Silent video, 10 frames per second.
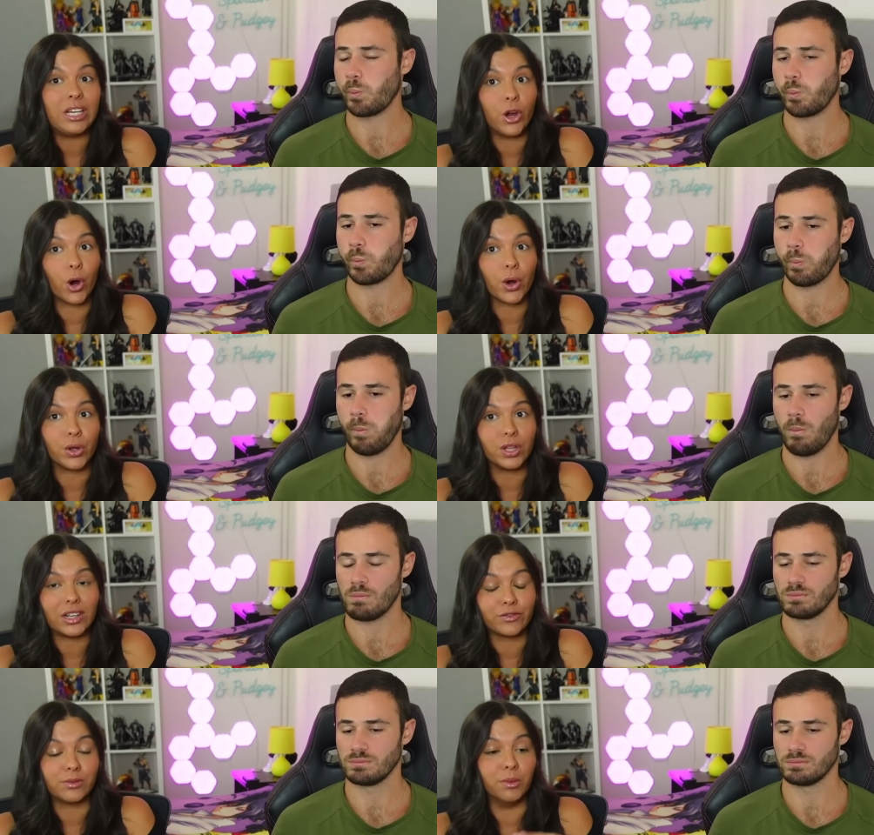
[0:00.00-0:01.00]
Speaker 1: know,
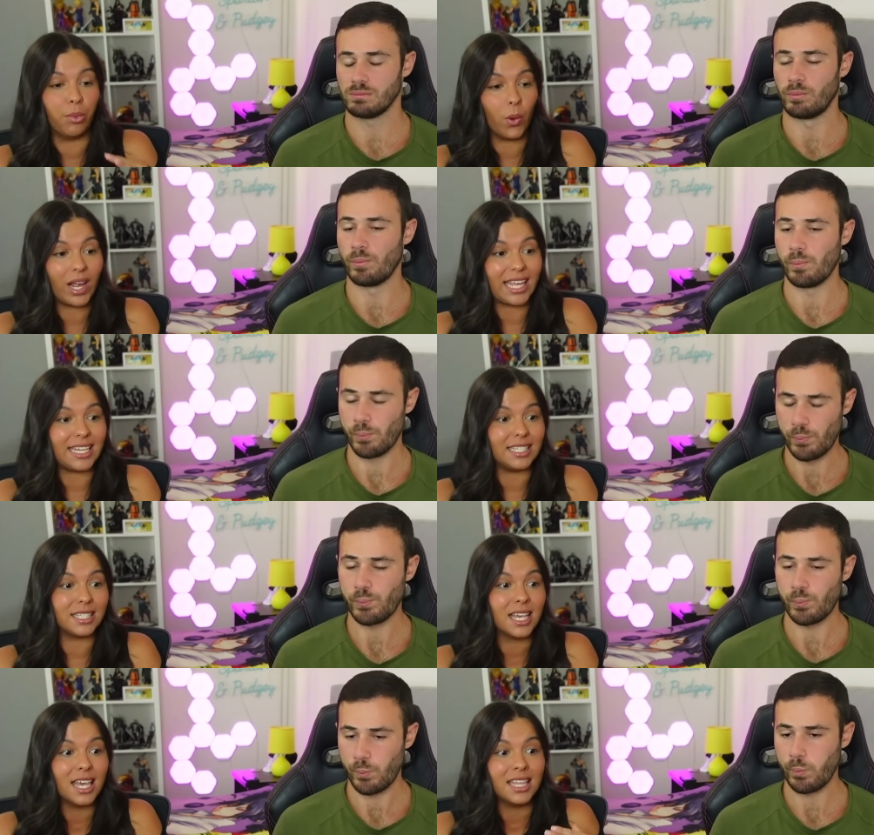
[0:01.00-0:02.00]
like, from the
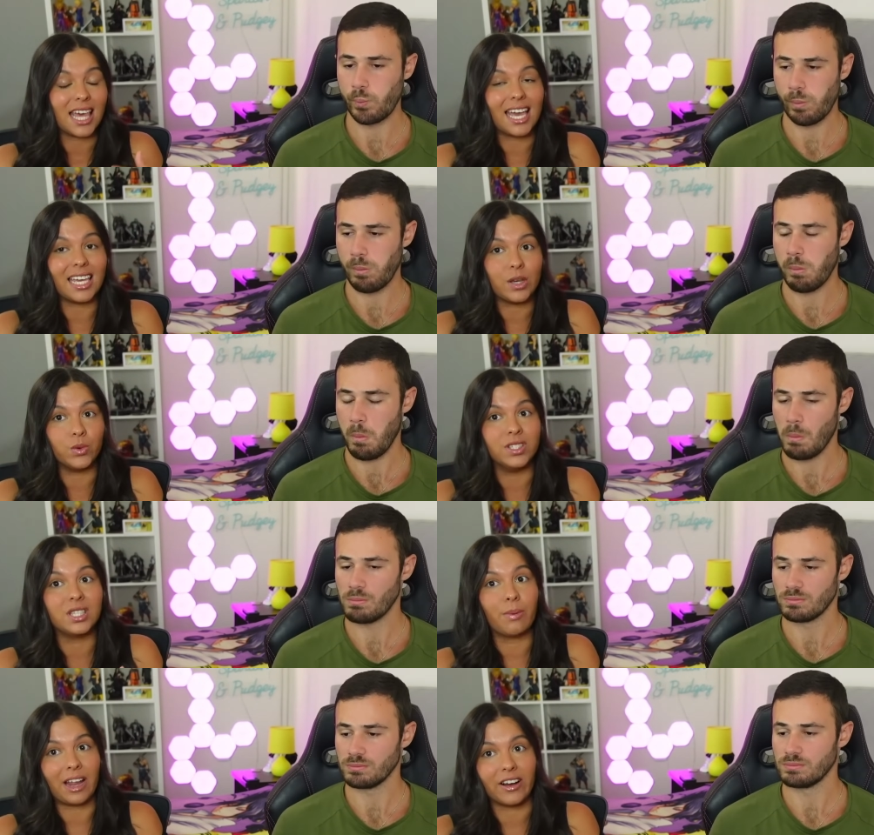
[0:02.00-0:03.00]
boys, that it
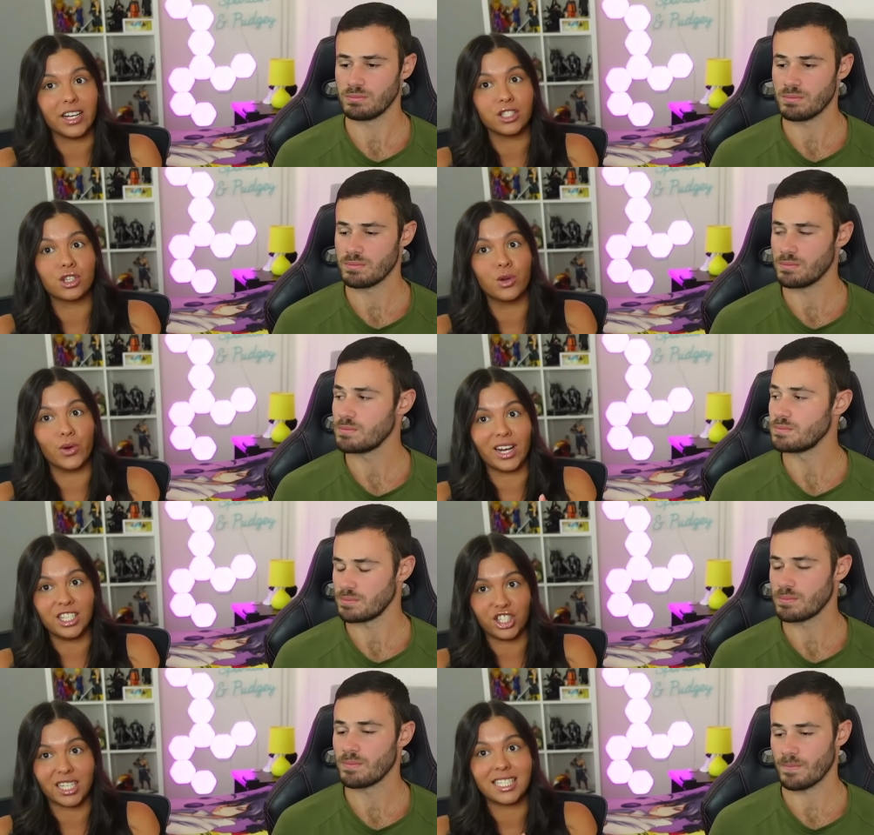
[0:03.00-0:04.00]
was the parents who were
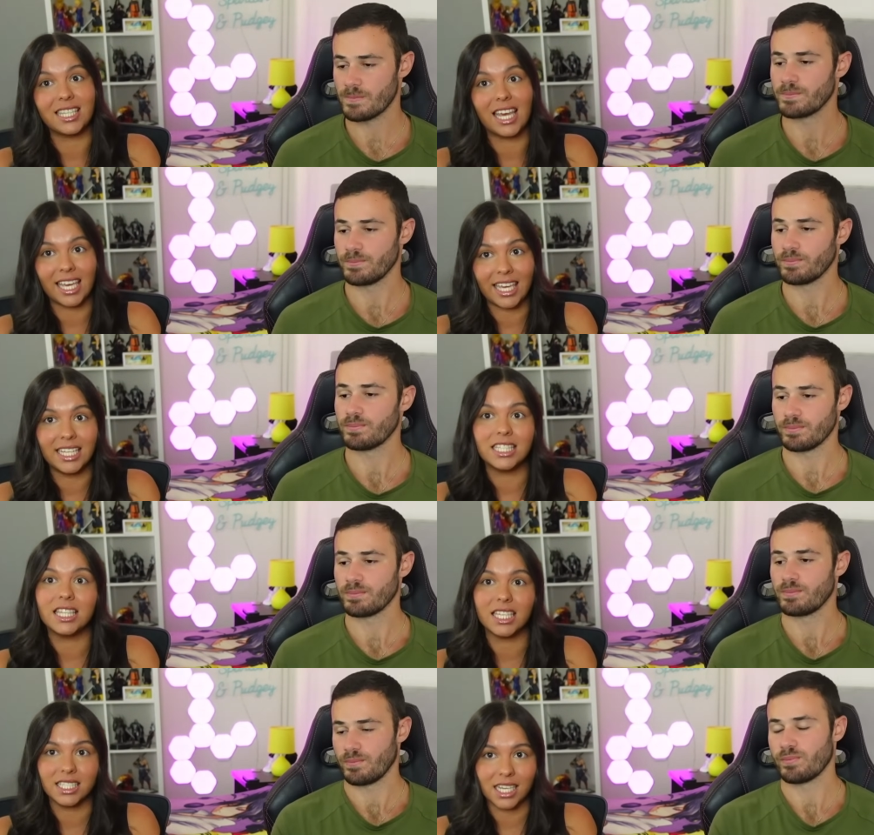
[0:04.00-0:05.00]
injecting their kids
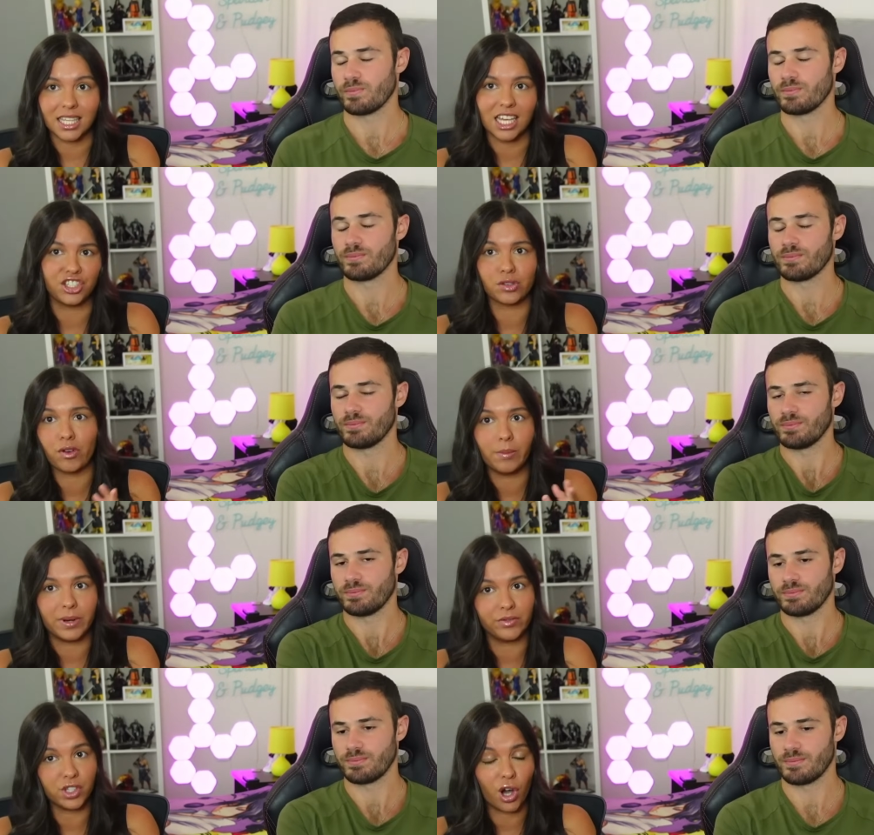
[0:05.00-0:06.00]
and things like that just for a
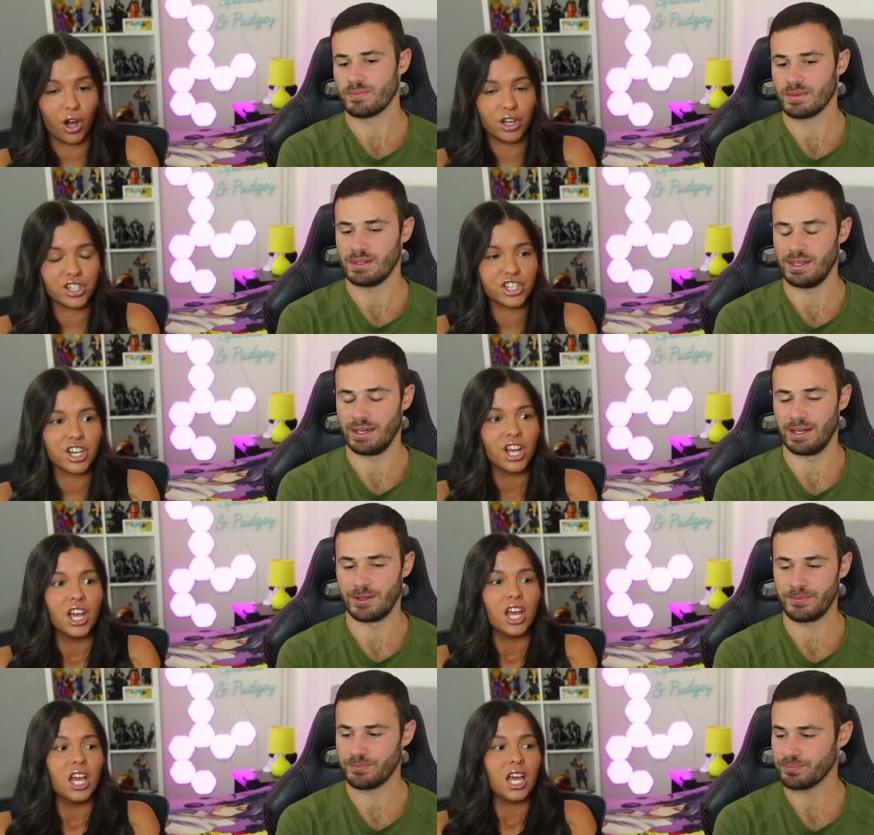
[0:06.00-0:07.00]
bit of dosh.
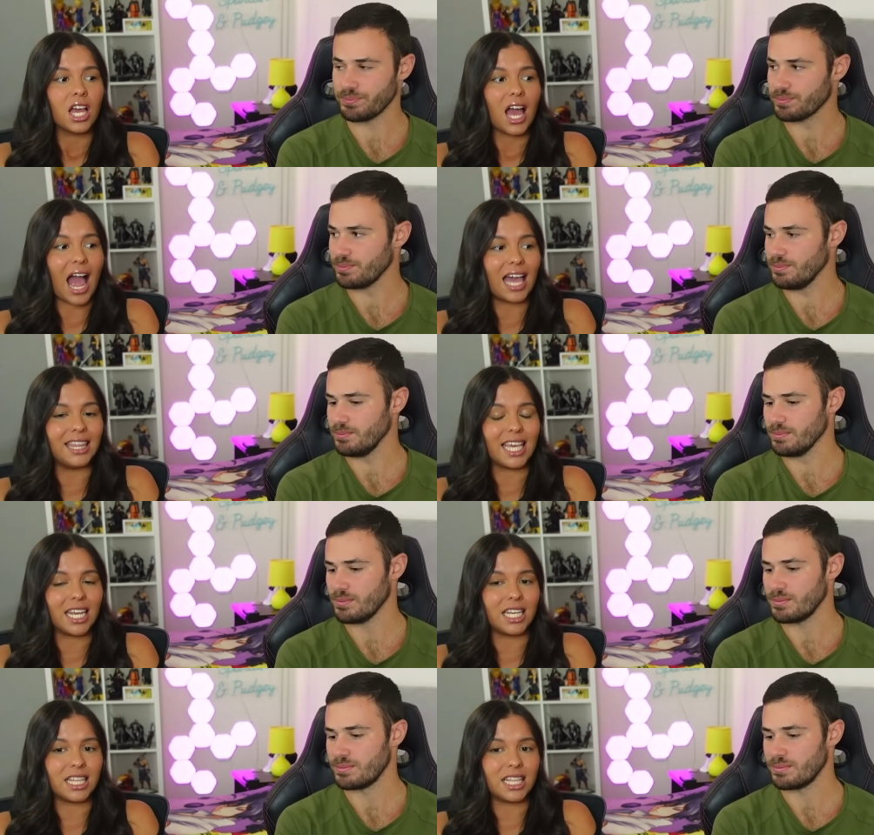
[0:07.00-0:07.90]
Yeah. And then